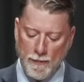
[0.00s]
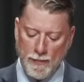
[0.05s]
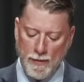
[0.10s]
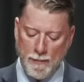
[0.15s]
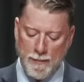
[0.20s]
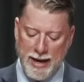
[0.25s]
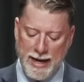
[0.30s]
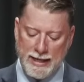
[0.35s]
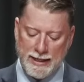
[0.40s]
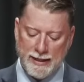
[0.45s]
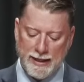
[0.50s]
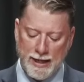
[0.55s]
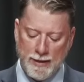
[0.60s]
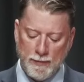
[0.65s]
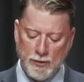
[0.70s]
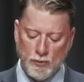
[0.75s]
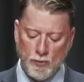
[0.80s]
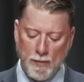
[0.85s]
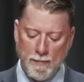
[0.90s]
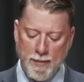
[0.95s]
The main
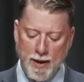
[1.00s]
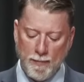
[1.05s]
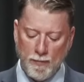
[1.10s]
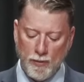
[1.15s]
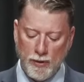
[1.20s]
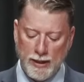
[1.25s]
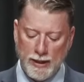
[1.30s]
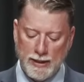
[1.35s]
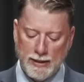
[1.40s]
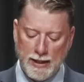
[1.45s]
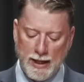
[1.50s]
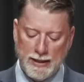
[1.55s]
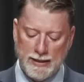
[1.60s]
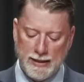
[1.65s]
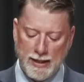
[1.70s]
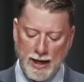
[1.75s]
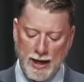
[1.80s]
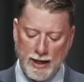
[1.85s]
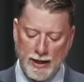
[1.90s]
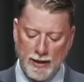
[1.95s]
theme is remembering
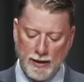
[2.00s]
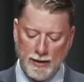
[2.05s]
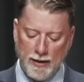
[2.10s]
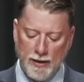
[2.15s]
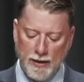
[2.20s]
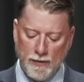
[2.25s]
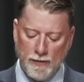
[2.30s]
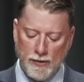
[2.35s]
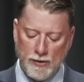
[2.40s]
Zion.